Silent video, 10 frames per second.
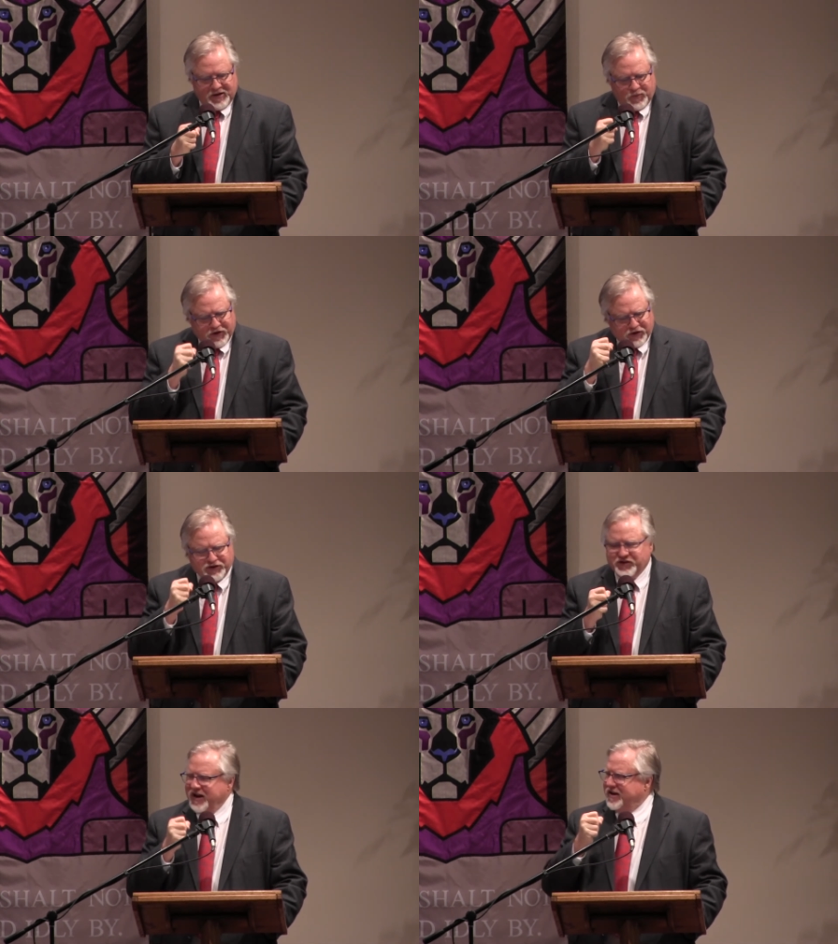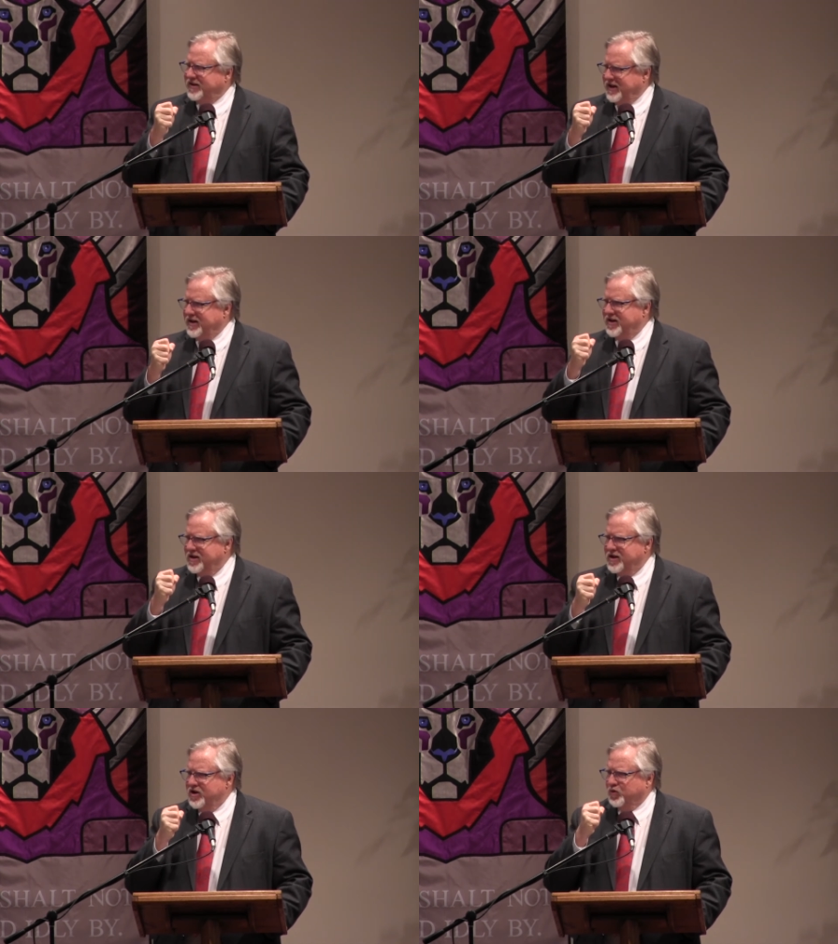When you're standing
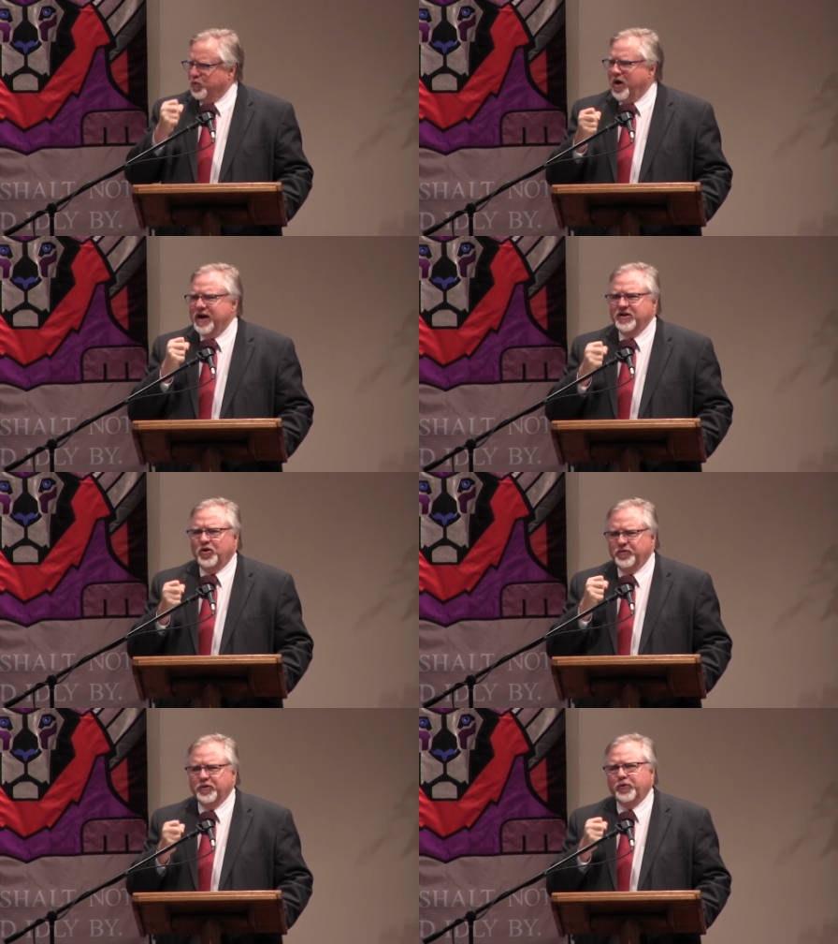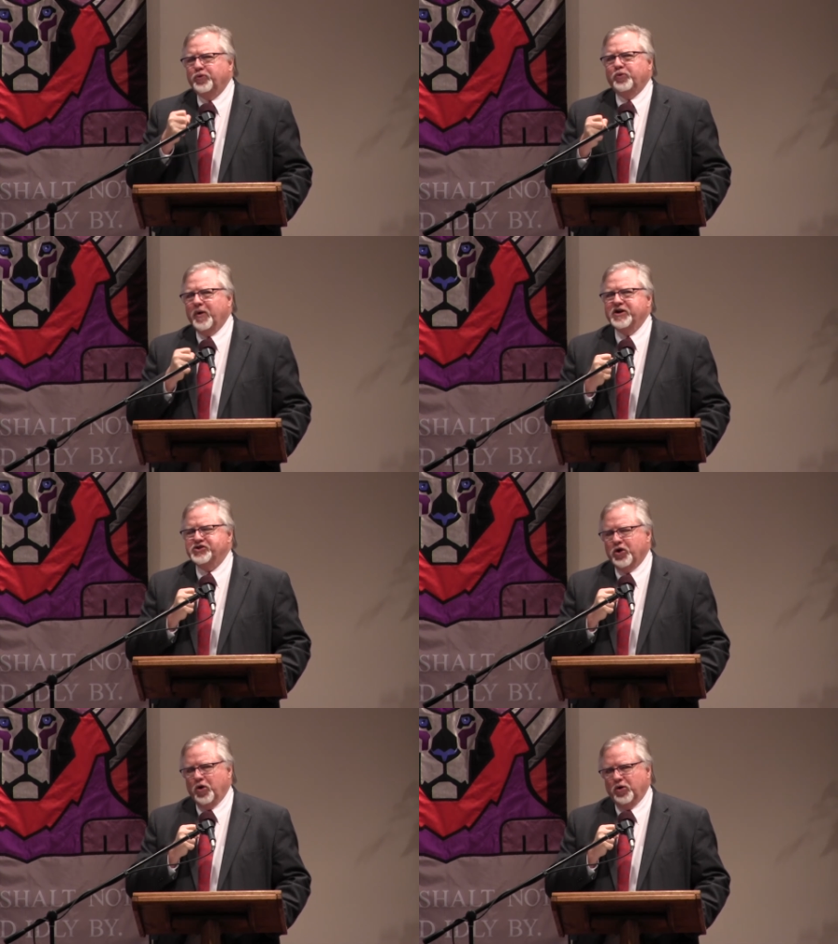right on the
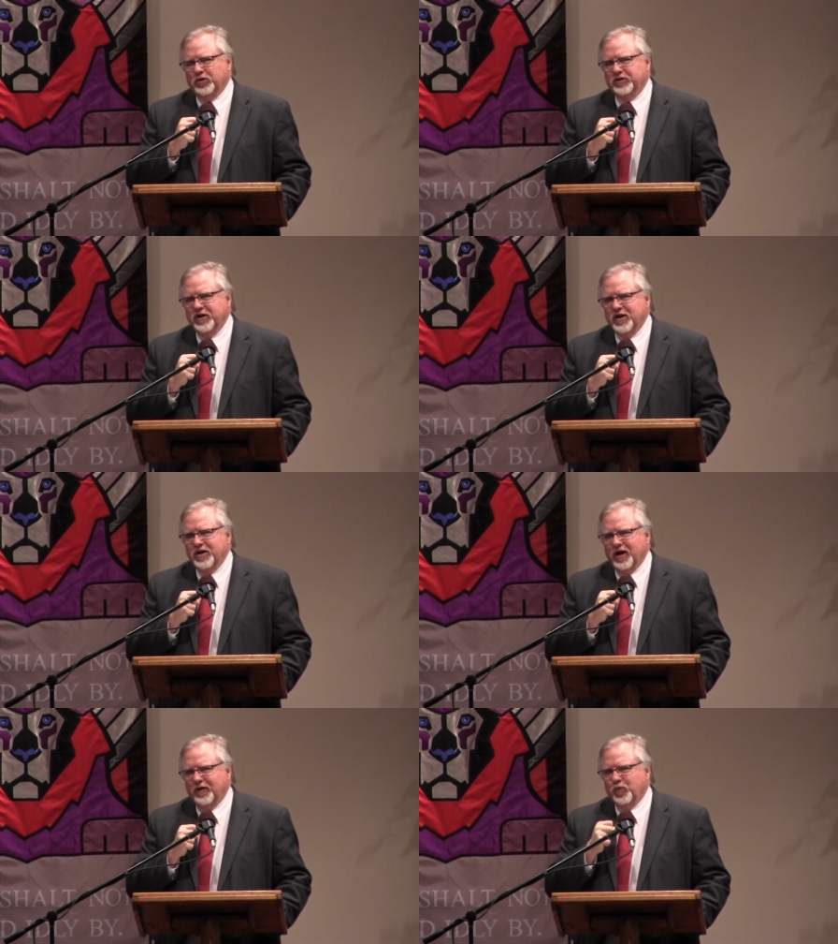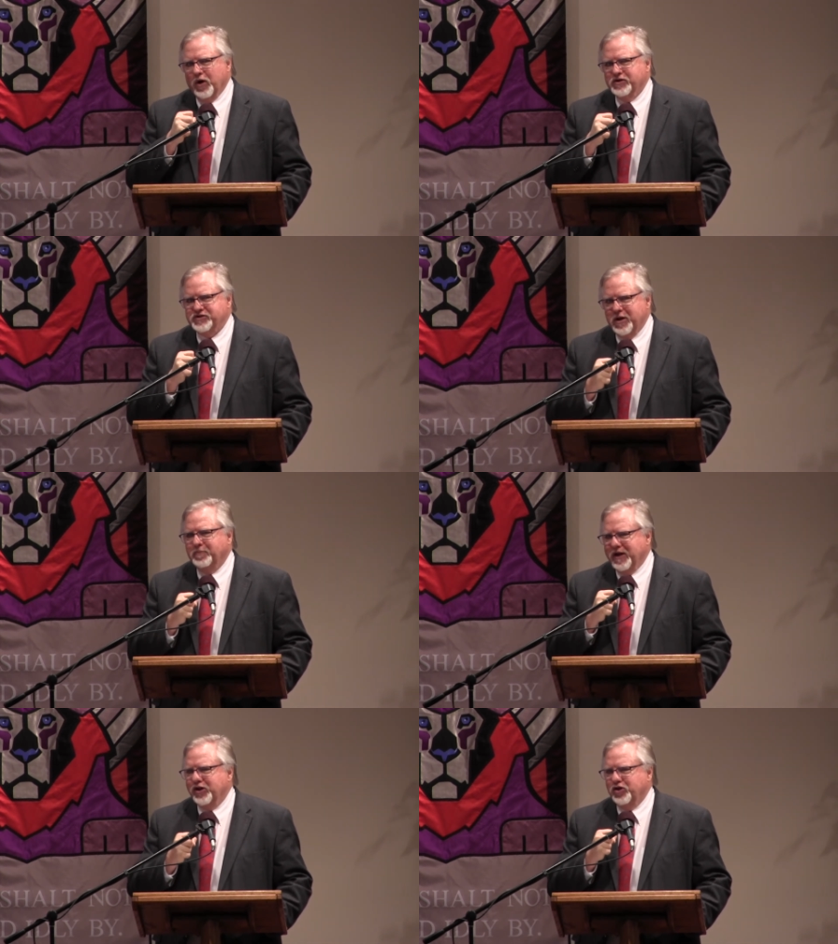threshold of where
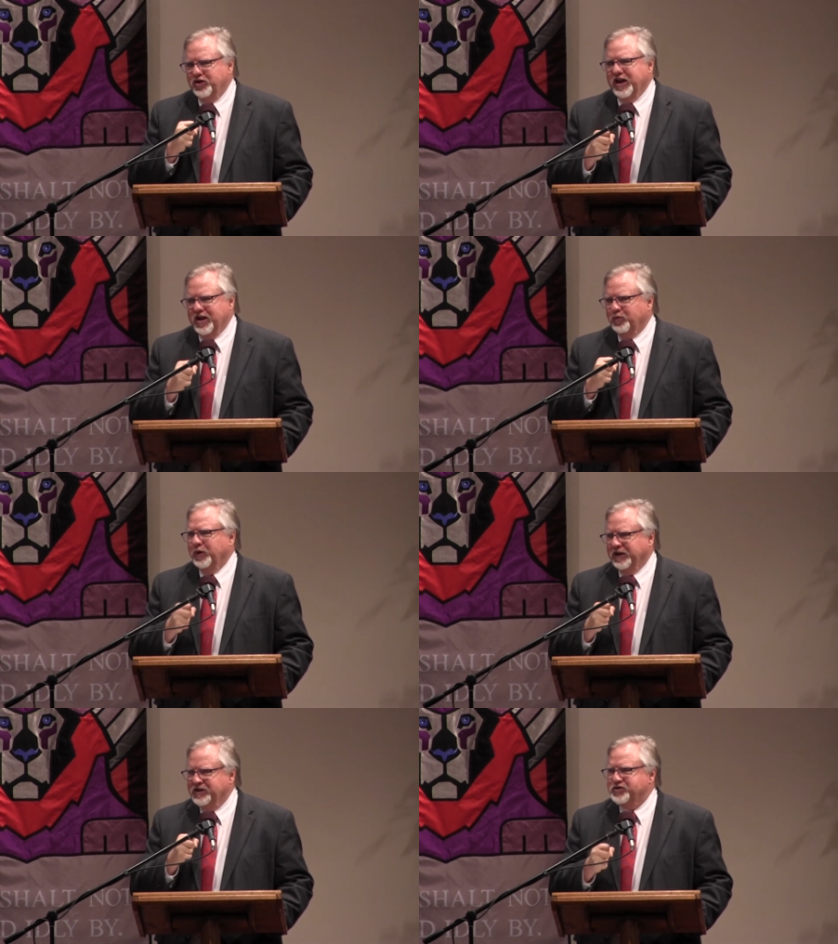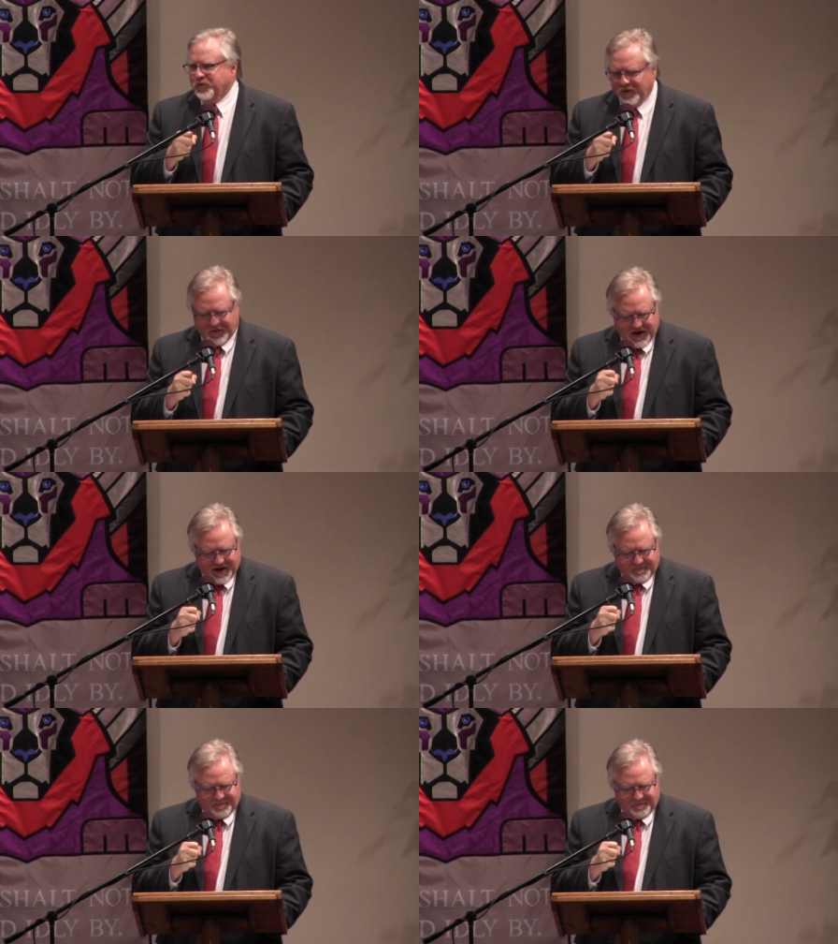something could get really screwed up,